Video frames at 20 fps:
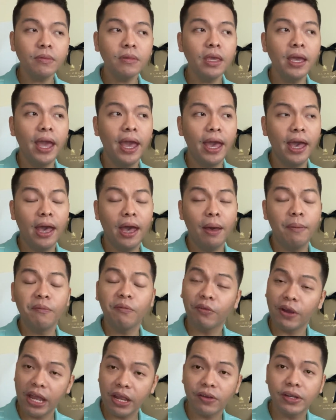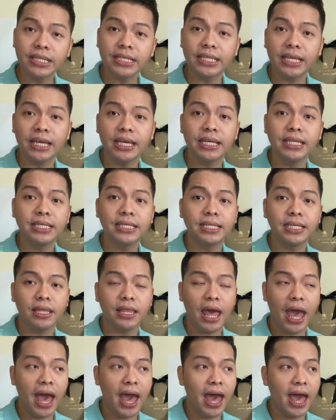Fragrances
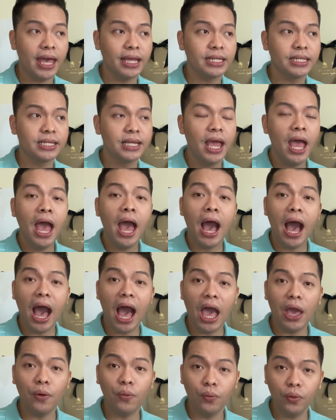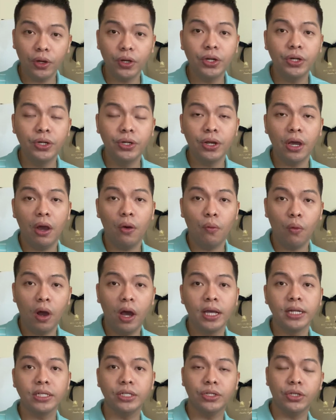that I would
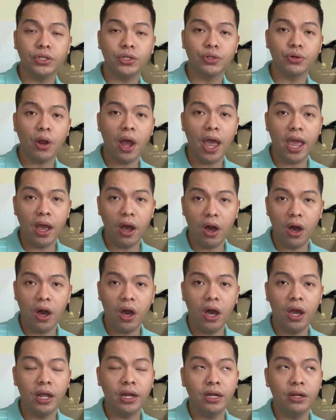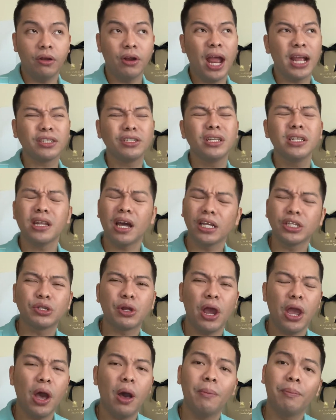want to try on, or actually not
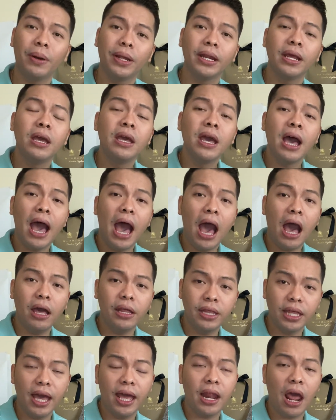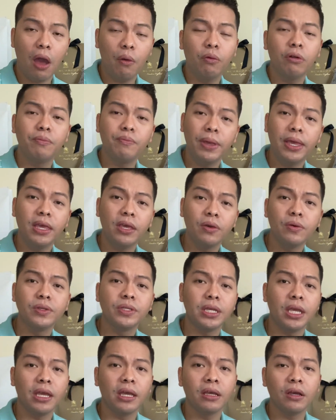try on, but that I will be
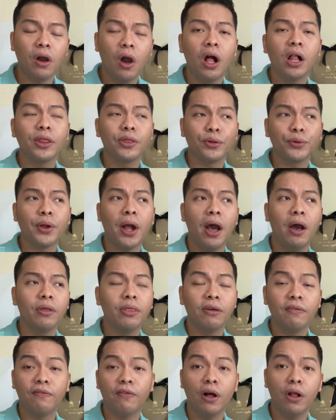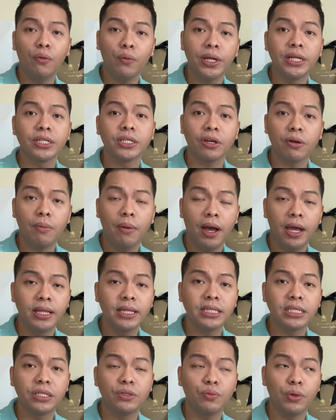using all throughout the fall-winter
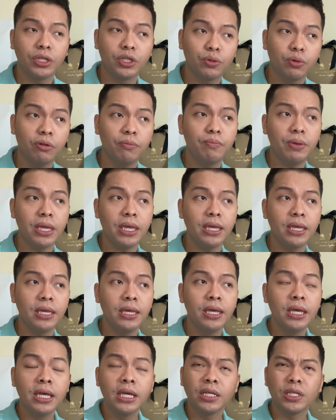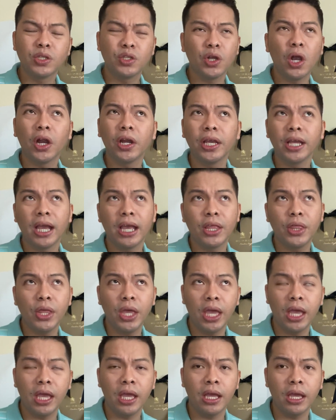months, which will be starting, I
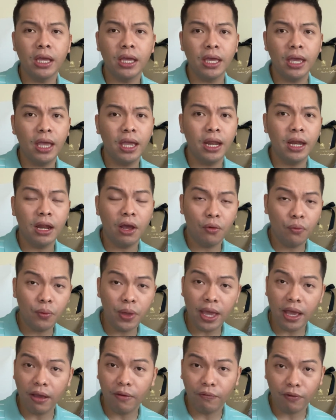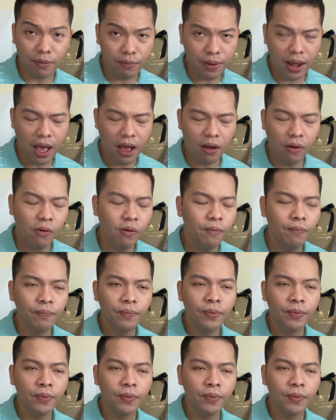think, in a week from now.